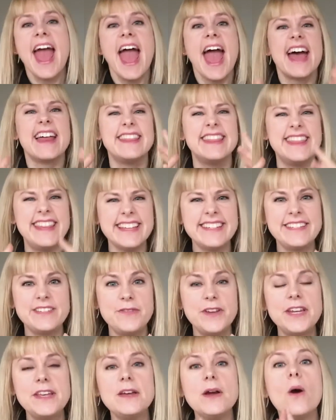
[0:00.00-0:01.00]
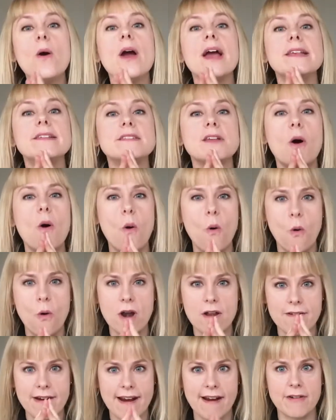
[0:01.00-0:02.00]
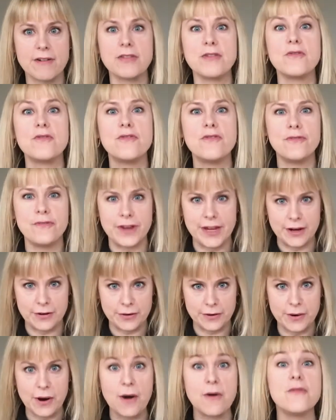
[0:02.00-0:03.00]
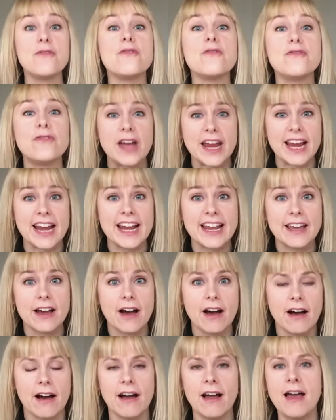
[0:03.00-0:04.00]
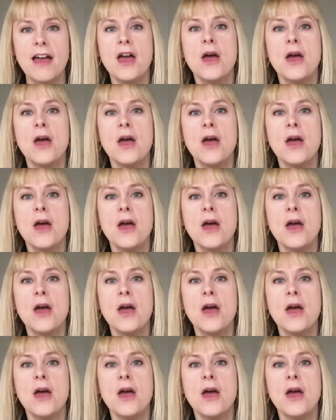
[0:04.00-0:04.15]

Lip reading: and this video is all around the fear of failure.